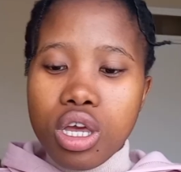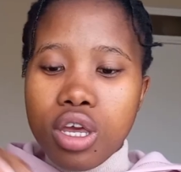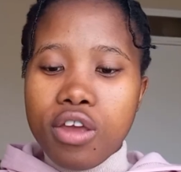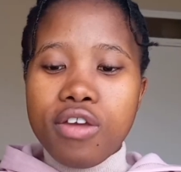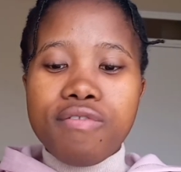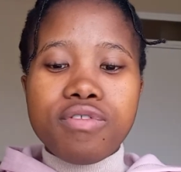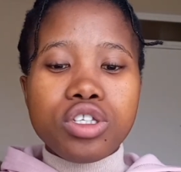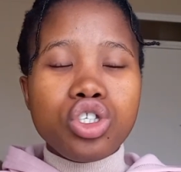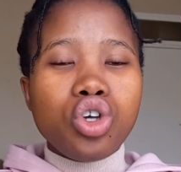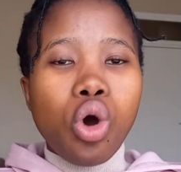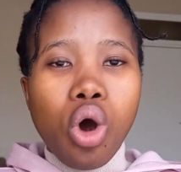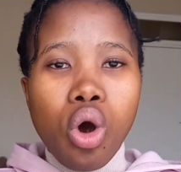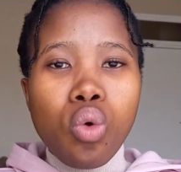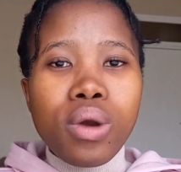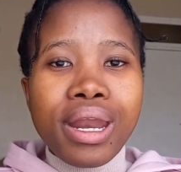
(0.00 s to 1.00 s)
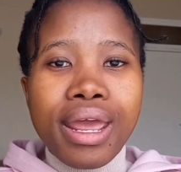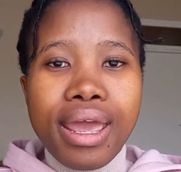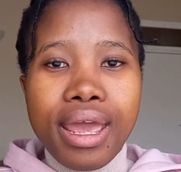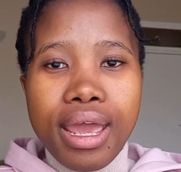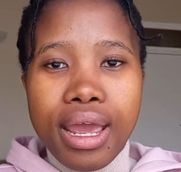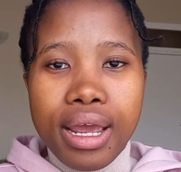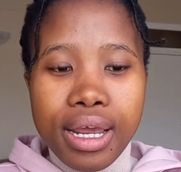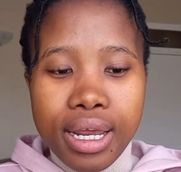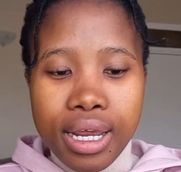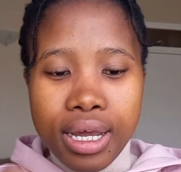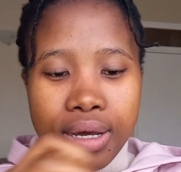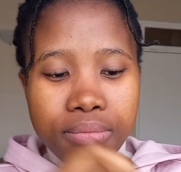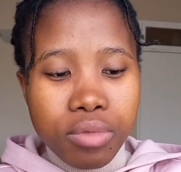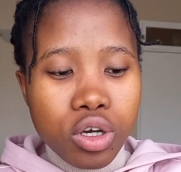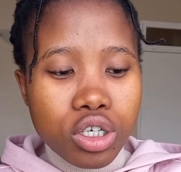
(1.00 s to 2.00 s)
if it's your own hair,
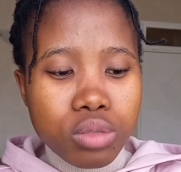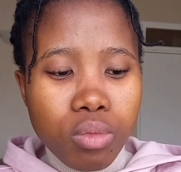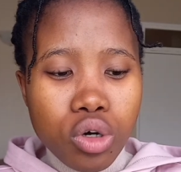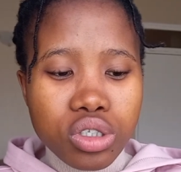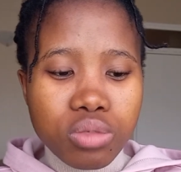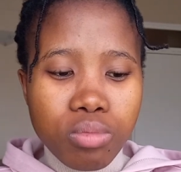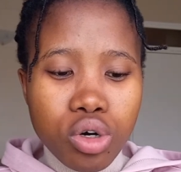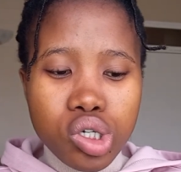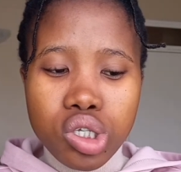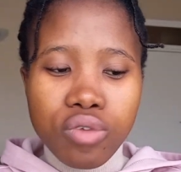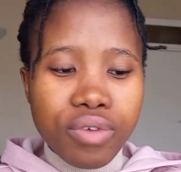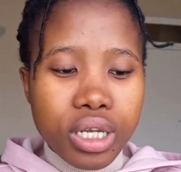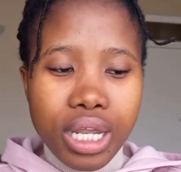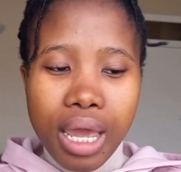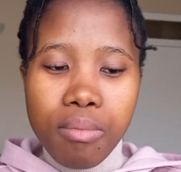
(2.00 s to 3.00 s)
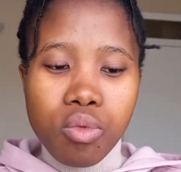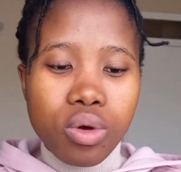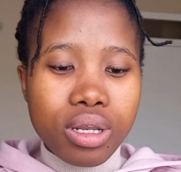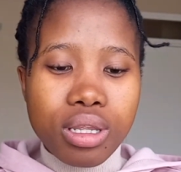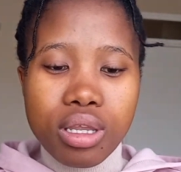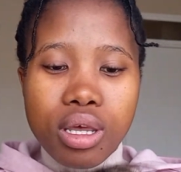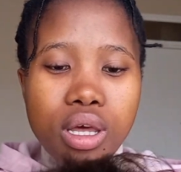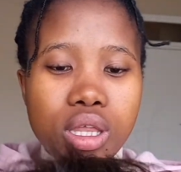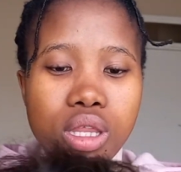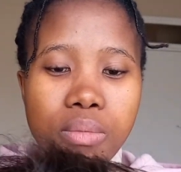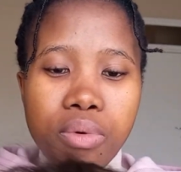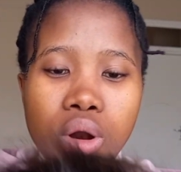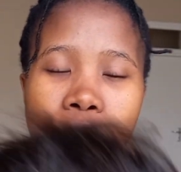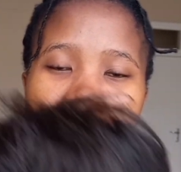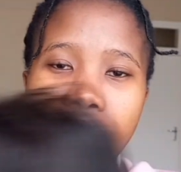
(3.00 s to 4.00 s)
because most of the time, the
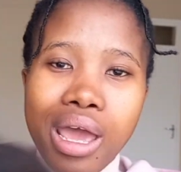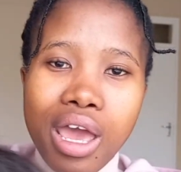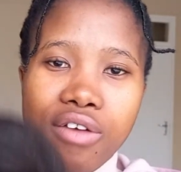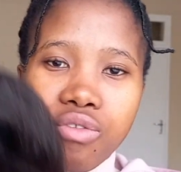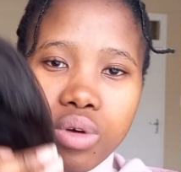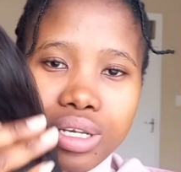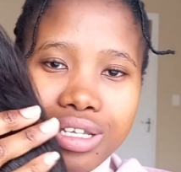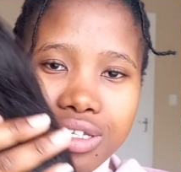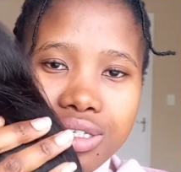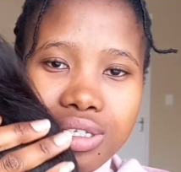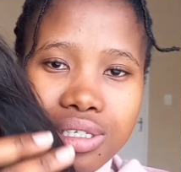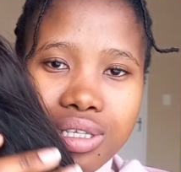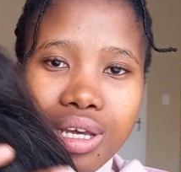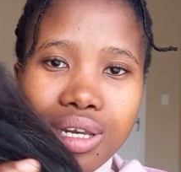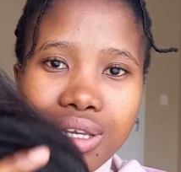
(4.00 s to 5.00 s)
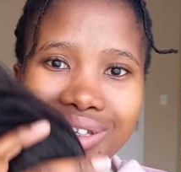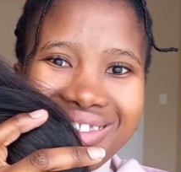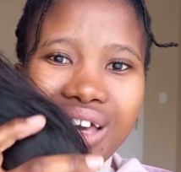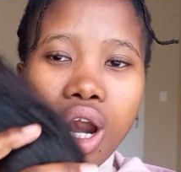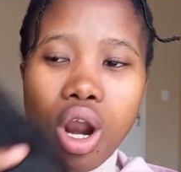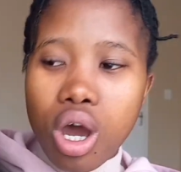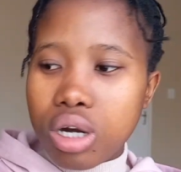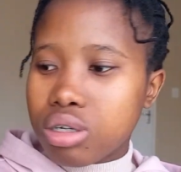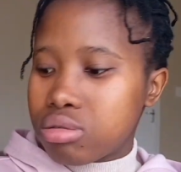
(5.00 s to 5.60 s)
problem I have with this is that it's a lot.